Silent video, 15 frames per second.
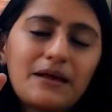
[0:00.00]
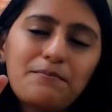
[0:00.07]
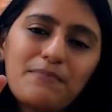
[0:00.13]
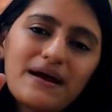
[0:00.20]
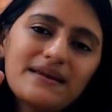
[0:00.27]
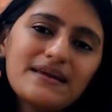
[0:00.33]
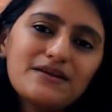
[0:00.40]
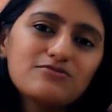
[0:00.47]
Then
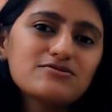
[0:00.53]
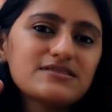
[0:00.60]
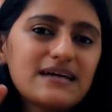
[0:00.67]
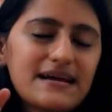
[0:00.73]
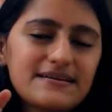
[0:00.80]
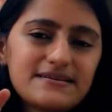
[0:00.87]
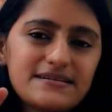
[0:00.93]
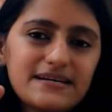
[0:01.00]
Monday to
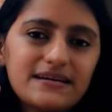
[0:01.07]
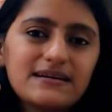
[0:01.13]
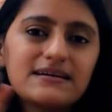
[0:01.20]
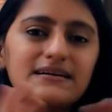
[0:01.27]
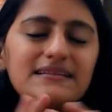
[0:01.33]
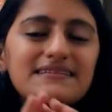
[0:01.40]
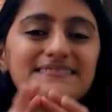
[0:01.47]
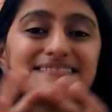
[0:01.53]
Saturday,
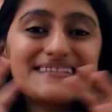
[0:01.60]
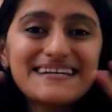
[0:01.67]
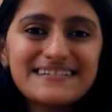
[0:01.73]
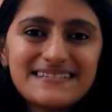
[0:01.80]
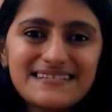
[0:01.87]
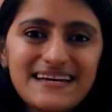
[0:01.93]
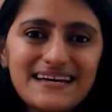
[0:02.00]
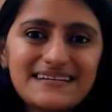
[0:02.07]

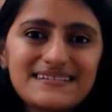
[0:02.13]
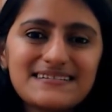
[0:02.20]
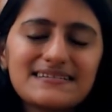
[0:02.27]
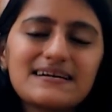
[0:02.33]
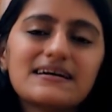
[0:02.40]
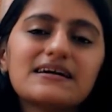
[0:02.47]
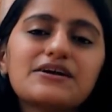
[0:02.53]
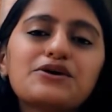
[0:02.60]
six days
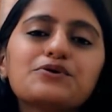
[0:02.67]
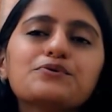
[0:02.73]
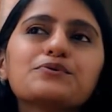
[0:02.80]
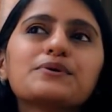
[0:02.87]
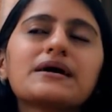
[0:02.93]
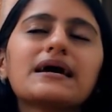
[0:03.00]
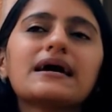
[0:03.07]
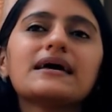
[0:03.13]

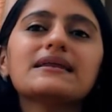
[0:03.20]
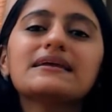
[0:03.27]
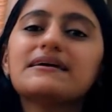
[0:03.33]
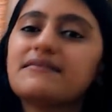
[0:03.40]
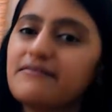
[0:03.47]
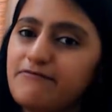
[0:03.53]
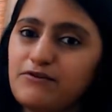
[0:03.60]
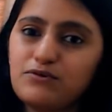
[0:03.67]
you can
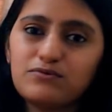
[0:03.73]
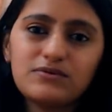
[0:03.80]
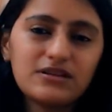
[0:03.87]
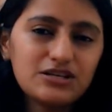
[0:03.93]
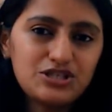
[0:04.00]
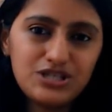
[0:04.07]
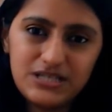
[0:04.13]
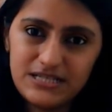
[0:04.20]
review
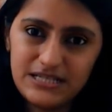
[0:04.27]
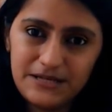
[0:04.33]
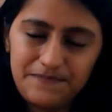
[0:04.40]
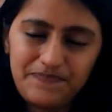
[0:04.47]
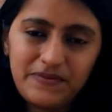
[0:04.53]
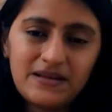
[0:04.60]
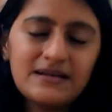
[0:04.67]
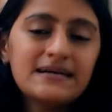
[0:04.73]
the GT.
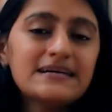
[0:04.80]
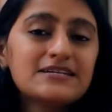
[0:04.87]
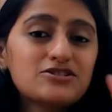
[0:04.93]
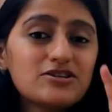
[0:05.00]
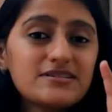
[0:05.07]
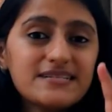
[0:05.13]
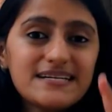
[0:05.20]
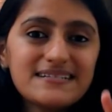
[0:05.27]

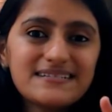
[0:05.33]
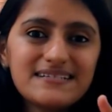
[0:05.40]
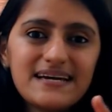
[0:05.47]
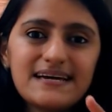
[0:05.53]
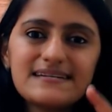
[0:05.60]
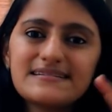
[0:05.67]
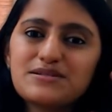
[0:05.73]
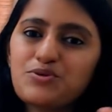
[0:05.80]
So 6
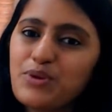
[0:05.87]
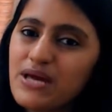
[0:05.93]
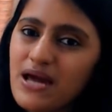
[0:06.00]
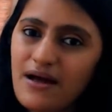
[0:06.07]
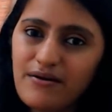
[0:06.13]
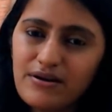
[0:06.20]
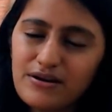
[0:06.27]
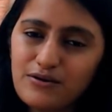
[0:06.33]
days,
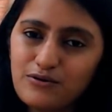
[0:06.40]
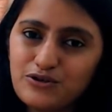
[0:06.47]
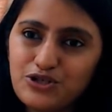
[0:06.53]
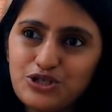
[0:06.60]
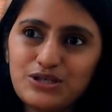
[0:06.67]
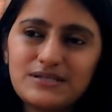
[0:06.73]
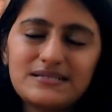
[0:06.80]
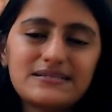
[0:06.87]
300
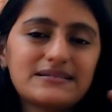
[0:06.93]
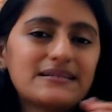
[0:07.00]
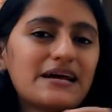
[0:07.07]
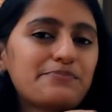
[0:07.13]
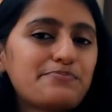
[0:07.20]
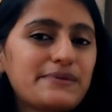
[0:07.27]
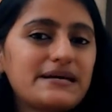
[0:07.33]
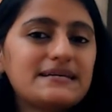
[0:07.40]
questions,
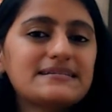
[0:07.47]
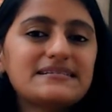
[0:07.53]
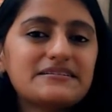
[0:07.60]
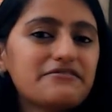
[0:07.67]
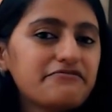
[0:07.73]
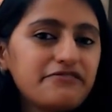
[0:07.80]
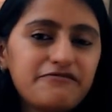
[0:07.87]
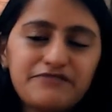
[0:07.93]
that means
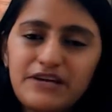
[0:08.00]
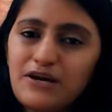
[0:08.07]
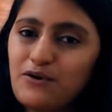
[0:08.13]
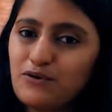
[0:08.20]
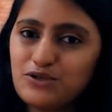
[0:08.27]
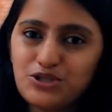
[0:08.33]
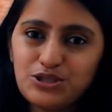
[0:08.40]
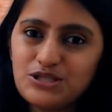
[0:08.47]
50
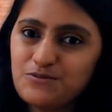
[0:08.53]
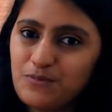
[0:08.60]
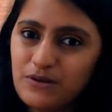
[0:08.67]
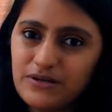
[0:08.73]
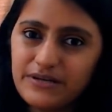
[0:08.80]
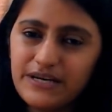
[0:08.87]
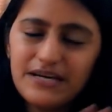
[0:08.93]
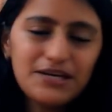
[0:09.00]
questions
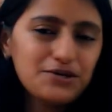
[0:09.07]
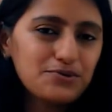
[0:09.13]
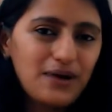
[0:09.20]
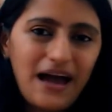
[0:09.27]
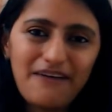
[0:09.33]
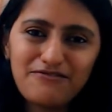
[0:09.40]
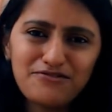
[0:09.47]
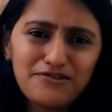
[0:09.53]
per day you
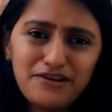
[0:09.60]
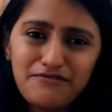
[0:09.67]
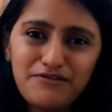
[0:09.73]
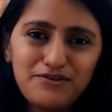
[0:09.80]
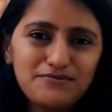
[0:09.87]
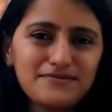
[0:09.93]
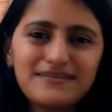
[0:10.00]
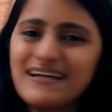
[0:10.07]
have to
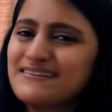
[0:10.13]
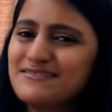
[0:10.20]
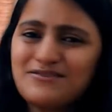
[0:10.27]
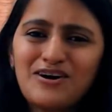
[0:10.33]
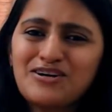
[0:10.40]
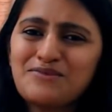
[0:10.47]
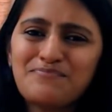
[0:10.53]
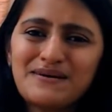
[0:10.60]
review. That's
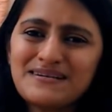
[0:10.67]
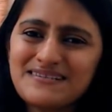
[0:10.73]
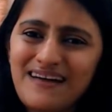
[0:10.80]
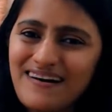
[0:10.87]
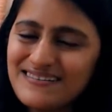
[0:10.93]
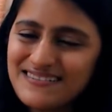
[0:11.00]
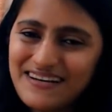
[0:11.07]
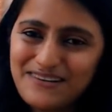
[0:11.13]
not a big
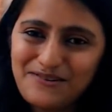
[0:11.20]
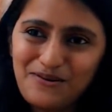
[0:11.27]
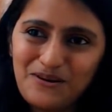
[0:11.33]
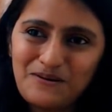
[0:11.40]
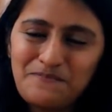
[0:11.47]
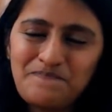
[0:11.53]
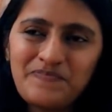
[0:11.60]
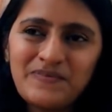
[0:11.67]
task at all.